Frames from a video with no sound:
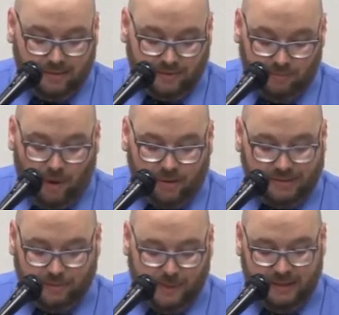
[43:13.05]

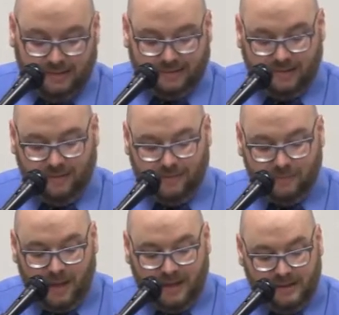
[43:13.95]
smallest piece of the
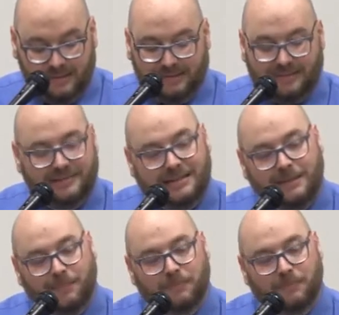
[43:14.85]
mind's deep